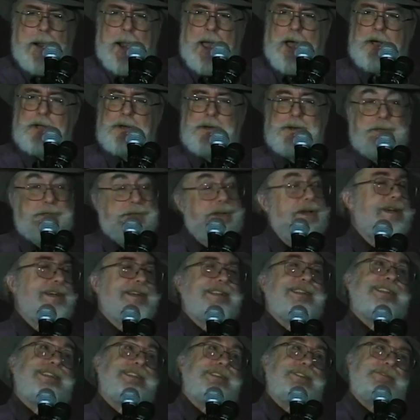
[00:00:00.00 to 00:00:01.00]
Under the
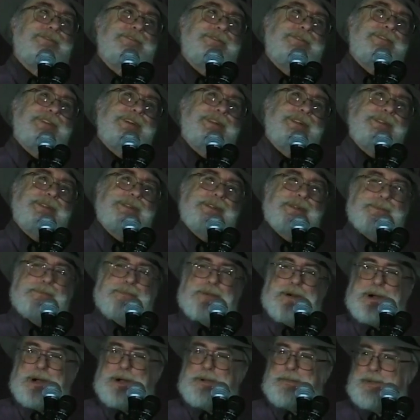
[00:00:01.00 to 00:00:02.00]
Defense
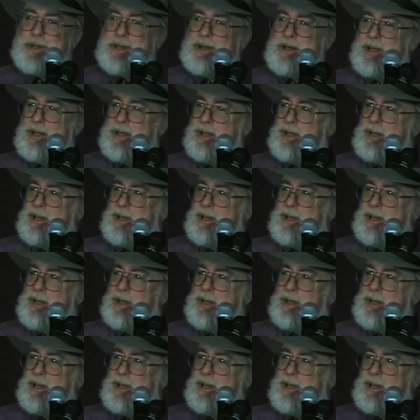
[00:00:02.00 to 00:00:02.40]
Department,